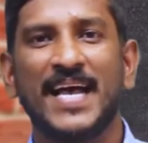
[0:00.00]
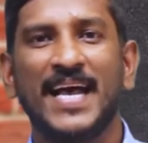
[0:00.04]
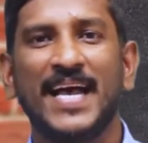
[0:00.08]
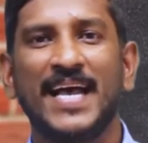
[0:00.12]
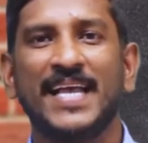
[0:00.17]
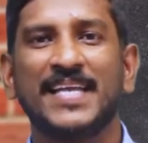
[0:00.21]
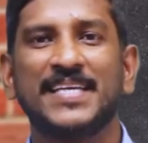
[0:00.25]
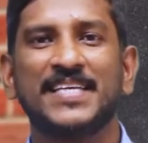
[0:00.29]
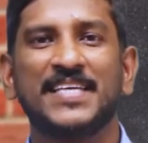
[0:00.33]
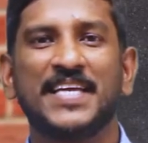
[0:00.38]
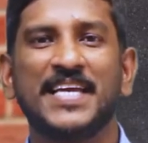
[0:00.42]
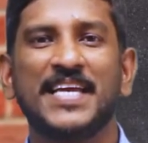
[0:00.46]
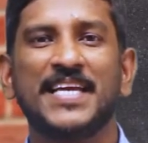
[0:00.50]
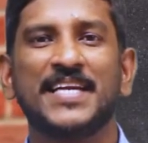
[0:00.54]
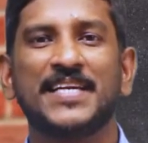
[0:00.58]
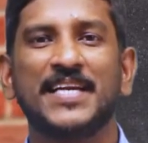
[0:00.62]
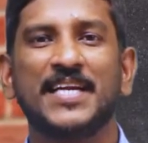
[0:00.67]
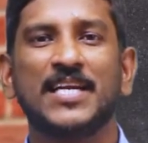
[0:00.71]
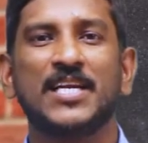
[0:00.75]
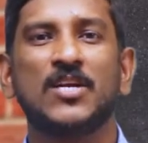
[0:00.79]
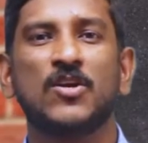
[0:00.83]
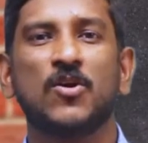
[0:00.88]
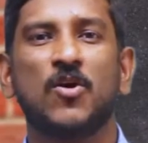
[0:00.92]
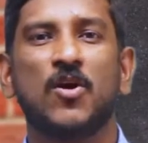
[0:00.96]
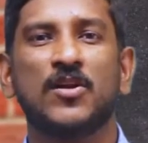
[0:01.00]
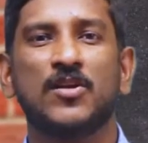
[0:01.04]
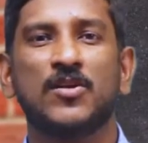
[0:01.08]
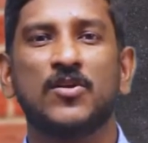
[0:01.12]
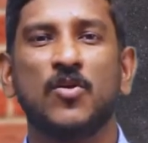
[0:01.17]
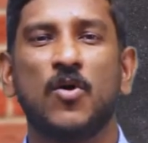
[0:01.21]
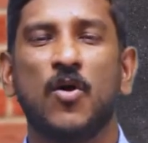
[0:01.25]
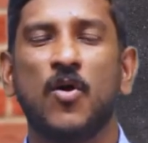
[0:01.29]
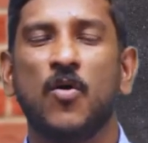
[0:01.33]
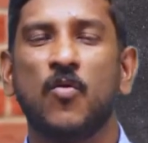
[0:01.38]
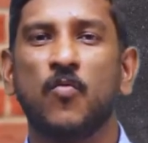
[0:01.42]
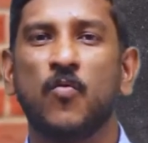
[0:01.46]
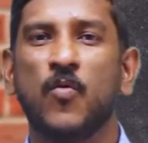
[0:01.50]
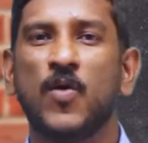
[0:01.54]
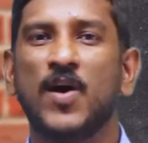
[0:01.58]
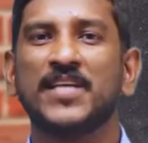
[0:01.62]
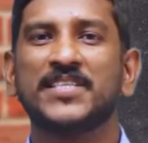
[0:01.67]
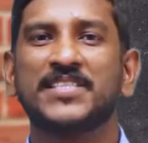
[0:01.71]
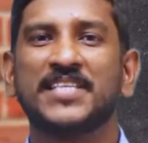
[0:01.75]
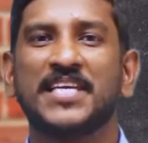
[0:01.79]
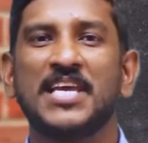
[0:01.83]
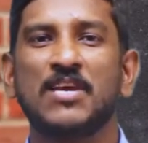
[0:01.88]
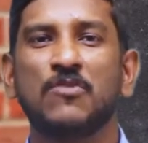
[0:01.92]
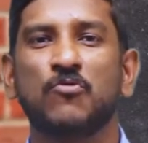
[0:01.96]
and he did not know
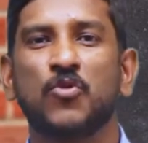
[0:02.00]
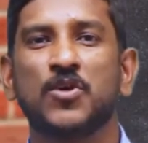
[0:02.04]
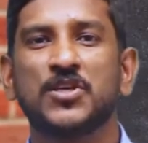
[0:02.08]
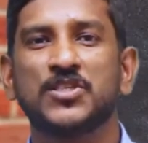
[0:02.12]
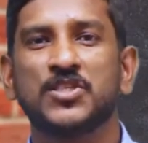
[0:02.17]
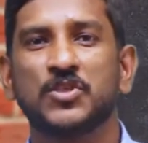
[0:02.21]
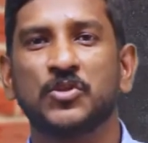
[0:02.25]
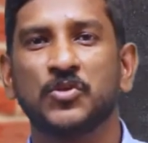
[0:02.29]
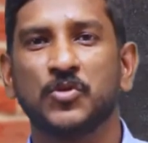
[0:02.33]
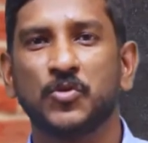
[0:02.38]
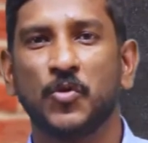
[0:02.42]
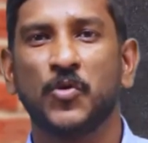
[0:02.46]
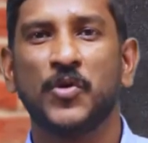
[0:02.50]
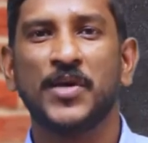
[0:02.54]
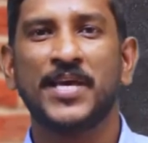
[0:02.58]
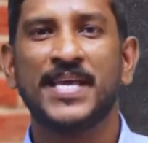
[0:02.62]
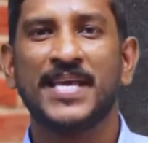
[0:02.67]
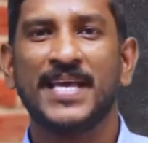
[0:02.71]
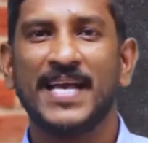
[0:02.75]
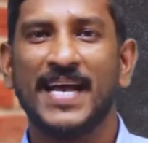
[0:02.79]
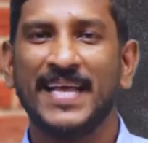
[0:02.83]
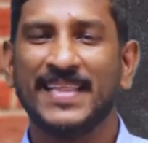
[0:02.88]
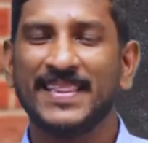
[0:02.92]
what he was doing,